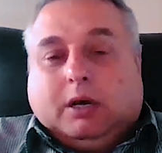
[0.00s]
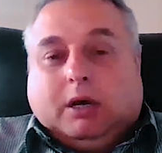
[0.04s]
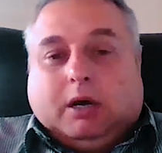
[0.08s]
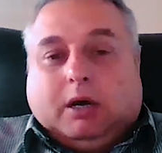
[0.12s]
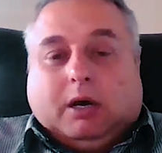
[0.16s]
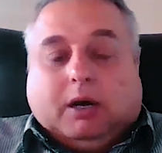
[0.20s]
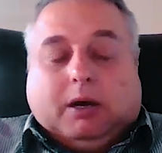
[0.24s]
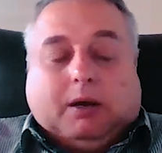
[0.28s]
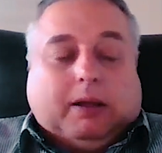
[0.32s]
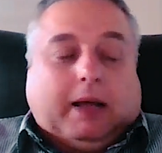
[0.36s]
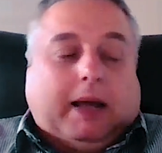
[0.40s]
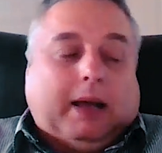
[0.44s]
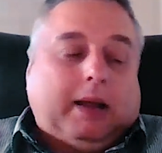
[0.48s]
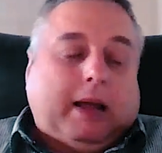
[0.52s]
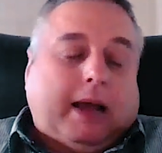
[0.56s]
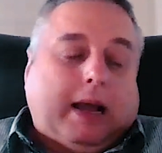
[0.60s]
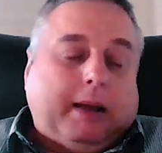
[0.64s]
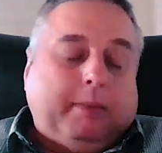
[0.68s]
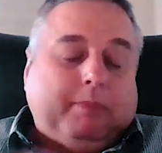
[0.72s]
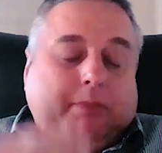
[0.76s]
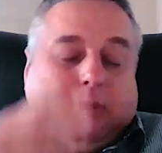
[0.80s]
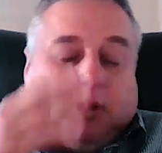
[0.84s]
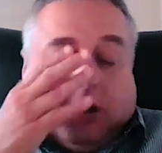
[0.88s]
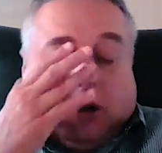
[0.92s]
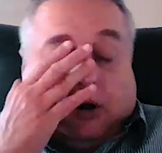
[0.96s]

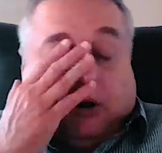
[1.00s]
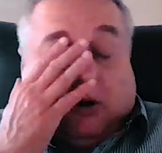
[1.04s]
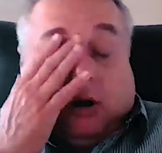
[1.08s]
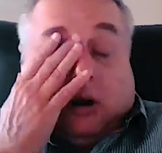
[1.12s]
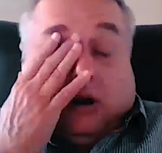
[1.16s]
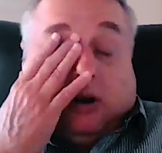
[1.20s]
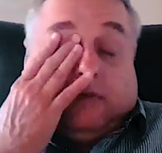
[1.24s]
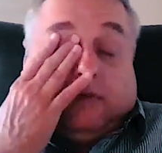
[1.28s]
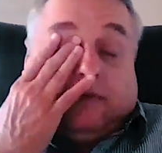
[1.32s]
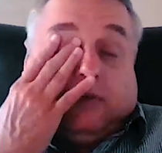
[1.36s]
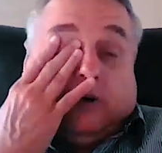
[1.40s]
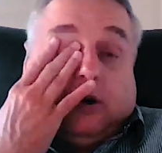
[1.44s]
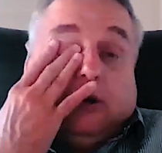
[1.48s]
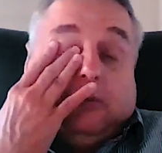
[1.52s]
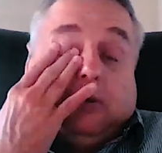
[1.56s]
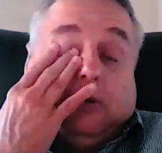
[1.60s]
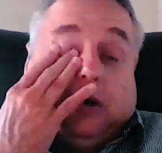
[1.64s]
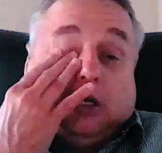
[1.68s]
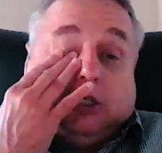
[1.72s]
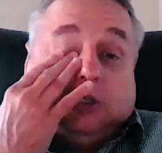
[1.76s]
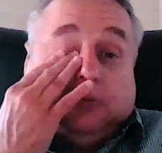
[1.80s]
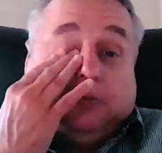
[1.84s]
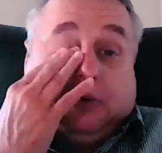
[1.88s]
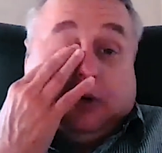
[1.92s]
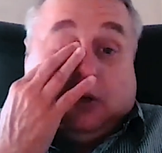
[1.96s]
I'm not on it very
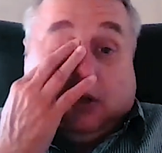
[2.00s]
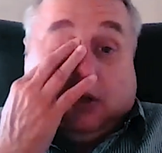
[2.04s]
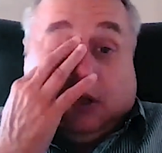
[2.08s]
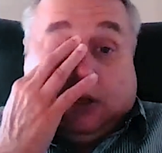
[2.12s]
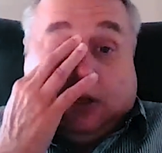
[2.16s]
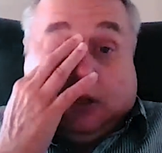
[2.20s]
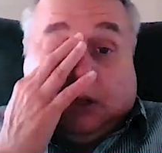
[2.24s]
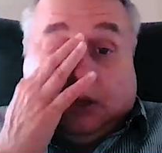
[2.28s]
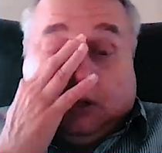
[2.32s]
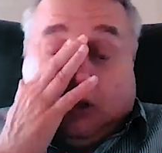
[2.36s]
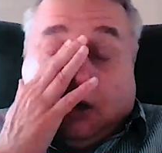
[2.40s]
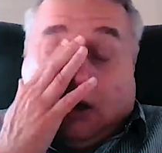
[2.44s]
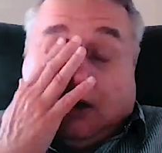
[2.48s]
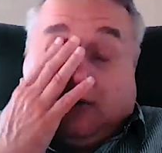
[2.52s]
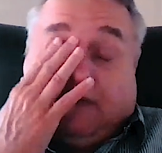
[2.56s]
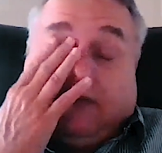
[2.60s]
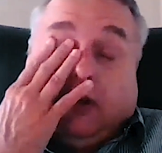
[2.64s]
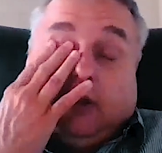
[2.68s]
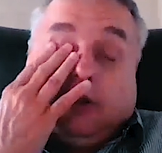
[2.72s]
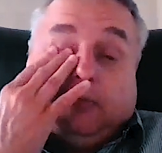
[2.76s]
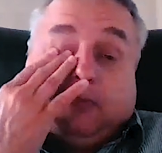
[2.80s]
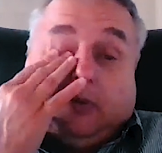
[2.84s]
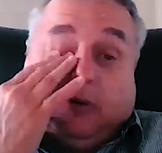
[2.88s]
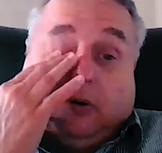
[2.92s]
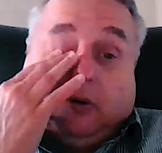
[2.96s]
much, but a lot
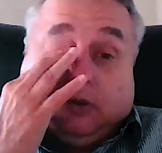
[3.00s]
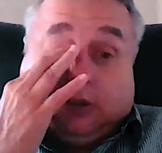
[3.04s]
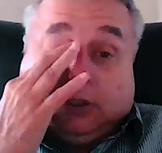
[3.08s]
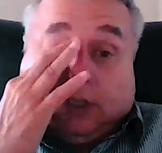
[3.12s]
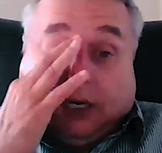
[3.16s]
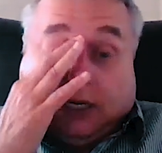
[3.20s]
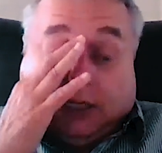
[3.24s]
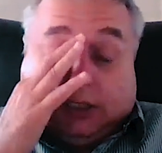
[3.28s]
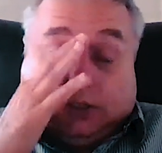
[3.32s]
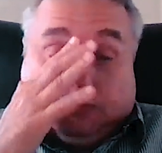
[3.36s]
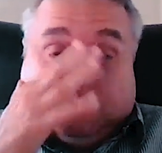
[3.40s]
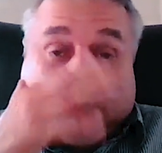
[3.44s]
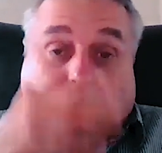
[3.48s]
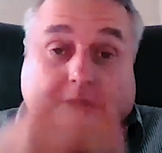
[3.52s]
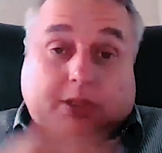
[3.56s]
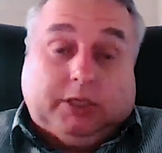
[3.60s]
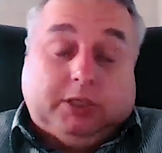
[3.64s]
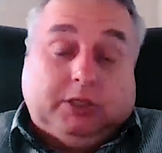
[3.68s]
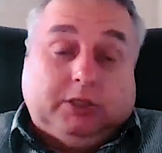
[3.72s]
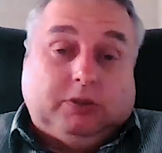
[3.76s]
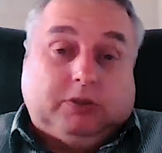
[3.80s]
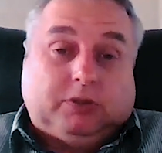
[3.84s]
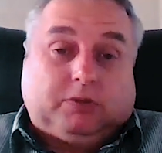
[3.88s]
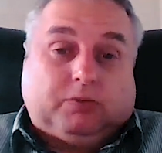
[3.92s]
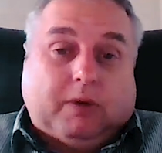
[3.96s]
of other projects really
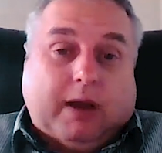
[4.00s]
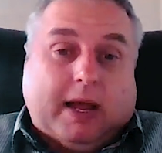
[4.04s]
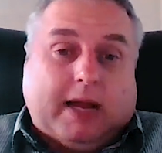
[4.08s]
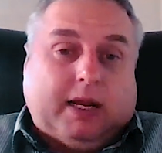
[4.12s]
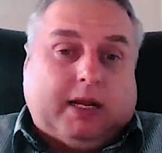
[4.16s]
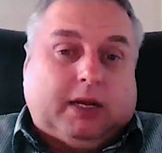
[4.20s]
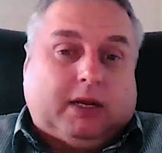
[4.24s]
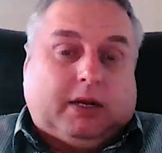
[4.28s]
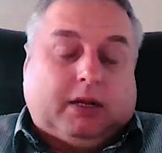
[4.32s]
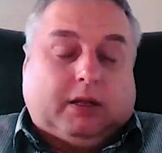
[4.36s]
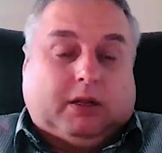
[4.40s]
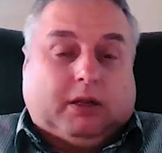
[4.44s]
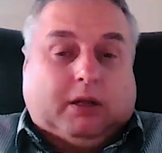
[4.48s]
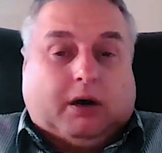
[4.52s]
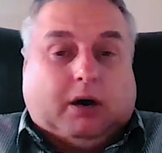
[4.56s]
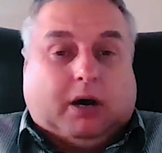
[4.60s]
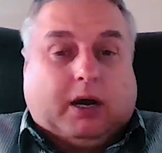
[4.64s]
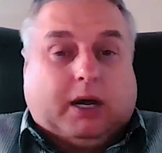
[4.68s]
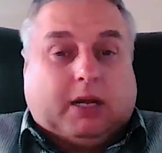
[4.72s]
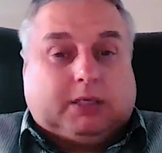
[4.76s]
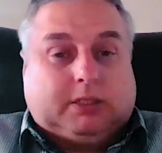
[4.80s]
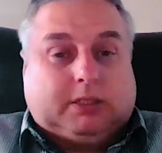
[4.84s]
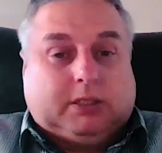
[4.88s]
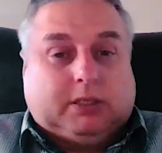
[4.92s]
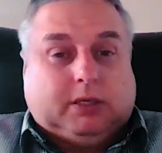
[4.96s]
use Reddit a
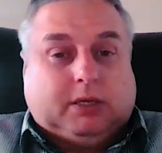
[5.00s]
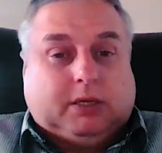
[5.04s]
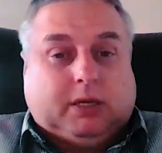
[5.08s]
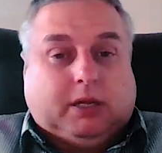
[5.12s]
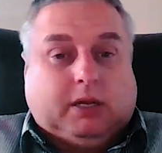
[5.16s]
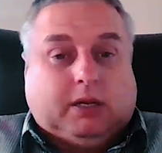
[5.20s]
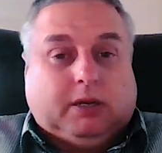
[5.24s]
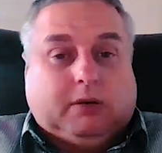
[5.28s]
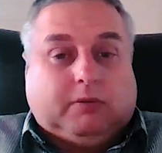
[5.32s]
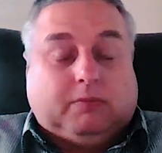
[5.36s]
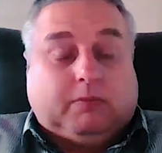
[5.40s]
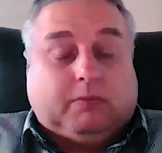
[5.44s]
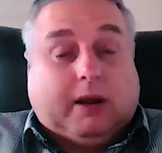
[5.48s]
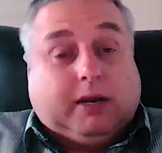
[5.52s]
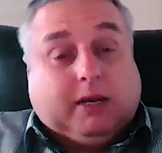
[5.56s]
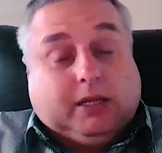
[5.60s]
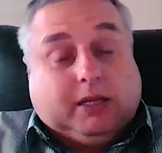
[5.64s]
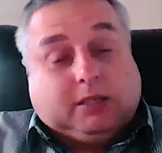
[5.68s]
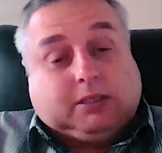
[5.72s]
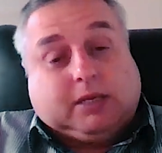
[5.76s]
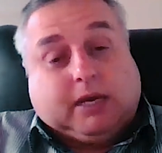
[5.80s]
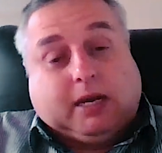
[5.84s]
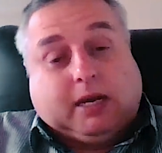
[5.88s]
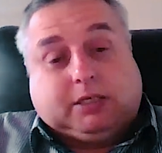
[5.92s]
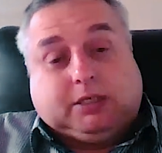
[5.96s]
lot. And
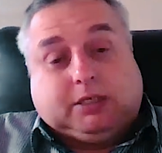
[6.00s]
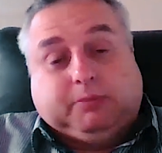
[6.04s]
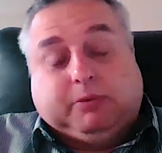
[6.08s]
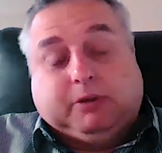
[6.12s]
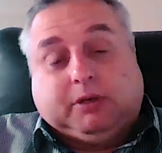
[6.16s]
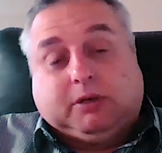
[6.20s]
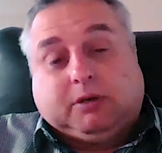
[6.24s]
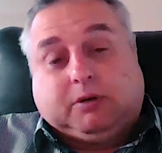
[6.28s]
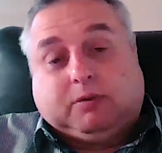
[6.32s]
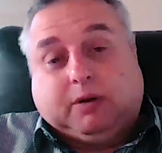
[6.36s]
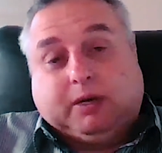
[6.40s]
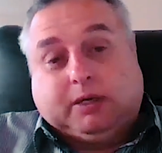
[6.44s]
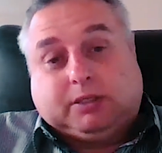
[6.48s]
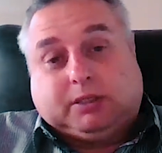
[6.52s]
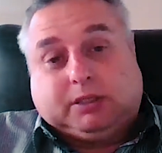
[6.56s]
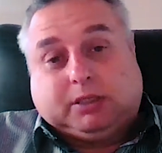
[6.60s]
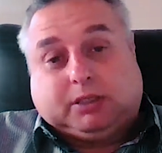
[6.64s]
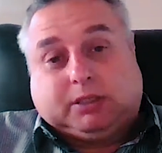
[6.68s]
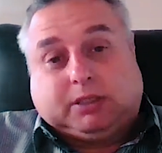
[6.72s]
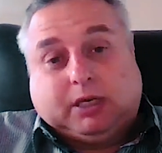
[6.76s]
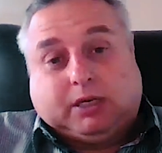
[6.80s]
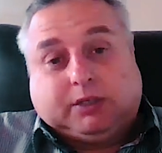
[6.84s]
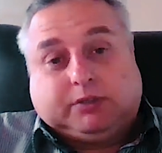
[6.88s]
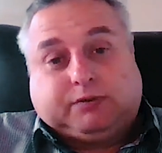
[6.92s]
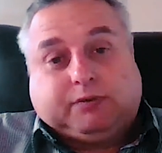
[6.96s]
Reddit's actually been quite
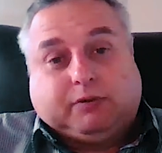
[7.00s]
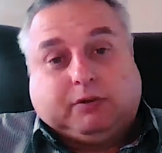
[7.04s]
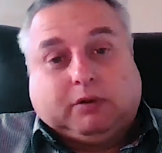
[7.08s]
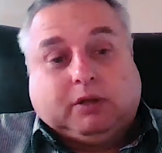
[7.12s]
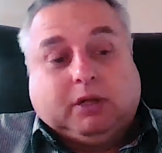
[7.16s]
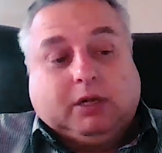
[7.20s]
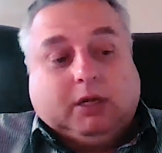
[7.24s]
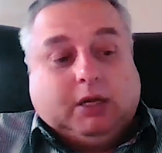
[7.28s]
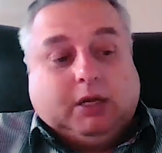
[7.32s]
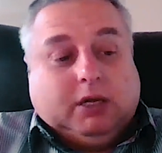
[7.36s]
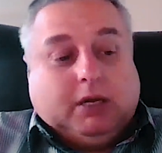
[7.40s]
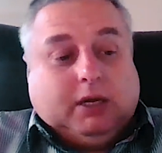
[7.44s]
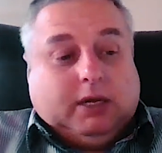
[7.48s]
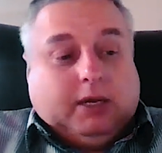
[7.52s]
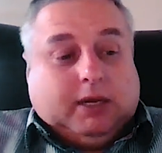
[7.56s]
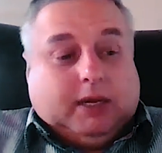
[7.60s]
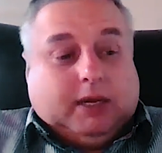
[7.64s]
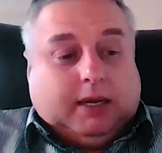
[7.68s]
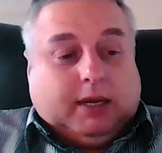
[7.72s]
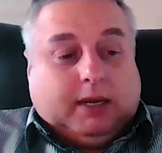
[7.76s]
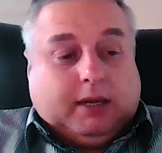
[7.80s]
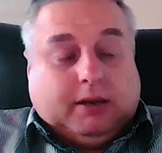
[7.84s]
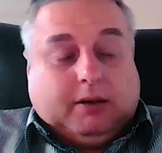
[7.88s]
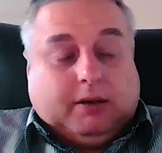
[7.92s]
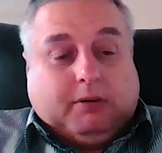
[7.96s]
successful
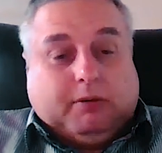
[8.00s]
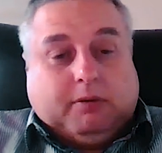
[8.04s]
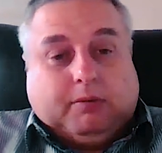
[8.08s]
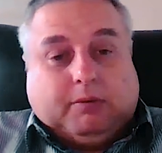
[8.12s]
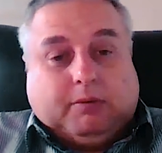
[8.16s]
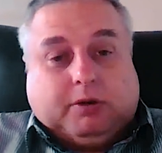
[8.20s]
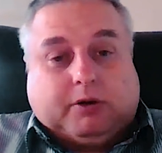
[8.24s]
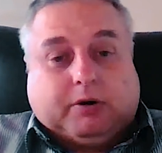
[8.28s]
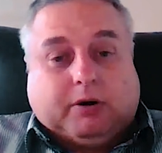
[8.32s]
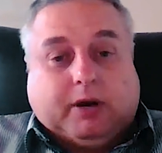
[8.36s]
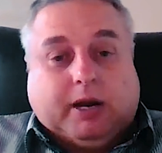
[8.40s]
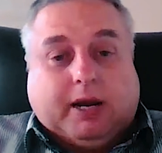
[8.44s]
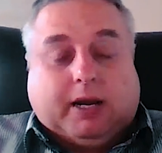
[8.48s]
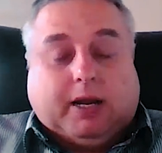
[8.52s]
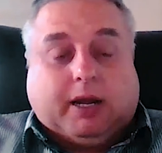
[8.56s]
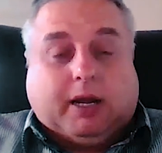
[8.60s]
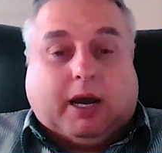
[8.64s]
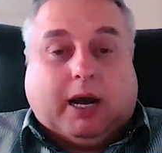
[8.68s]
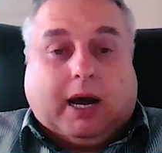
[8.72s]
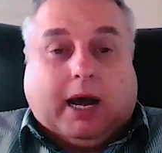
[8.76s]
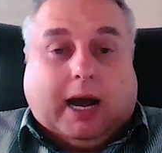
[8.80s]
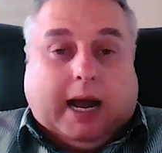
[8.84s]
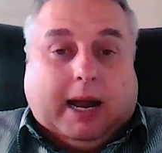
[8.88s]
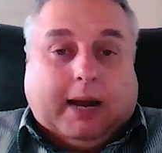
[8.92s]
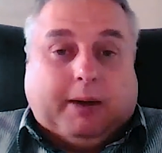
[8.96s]
in creating
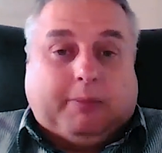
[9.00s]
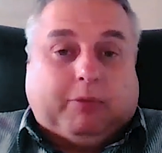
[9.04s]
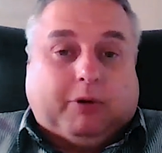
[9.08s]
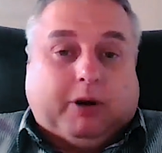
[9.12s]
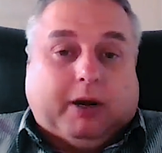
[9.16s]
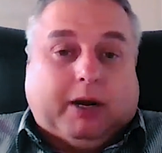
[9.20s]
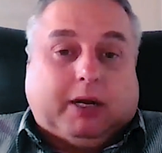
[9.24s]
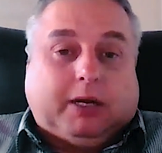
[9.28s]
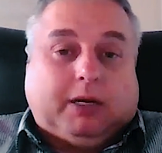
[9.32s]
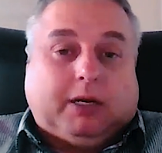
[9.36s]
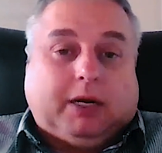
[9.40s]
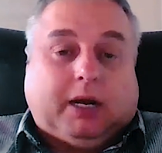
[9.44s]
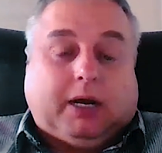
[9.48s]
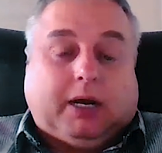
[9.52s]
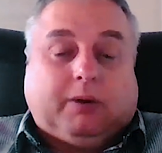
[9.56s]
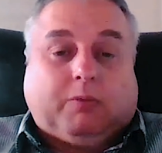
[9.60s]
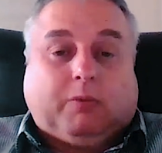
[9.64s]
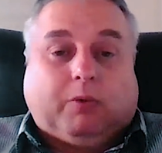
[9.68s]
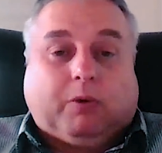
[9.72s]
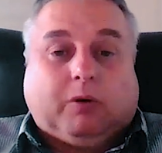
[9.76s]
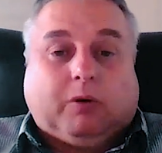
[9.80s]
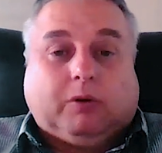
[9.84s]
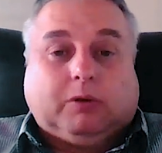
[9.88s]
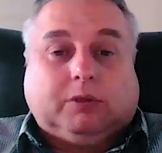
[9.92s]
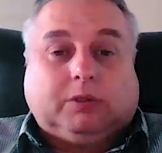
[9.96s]
a hybrid kind
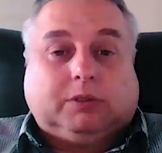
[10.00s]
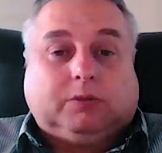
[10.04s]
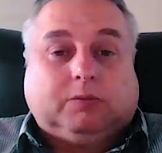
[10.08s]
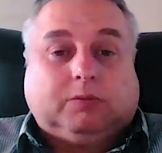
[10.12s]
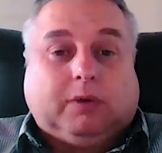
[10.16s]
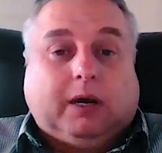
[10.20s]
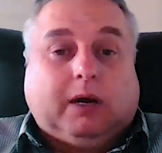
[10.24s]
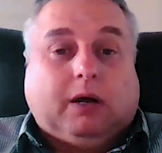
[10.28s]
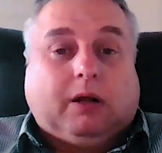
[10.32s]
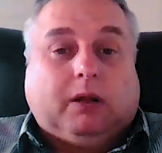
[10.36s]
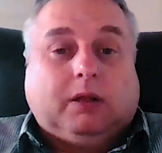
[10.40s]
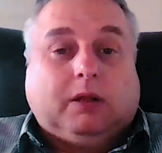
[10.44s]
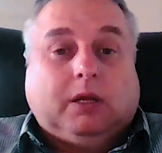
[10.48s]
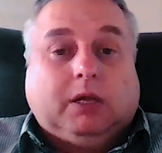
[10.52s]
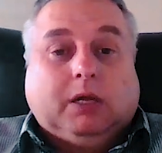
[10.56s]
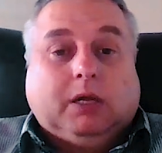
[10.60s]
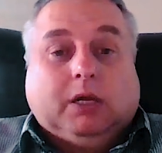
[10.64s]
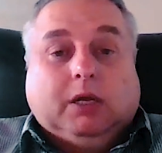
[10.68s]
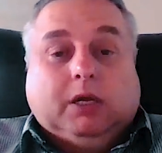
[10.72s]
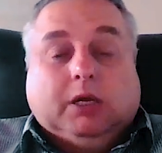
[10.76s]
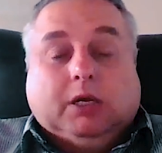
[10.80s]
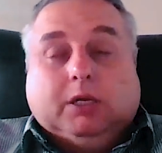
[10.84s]
of world as well.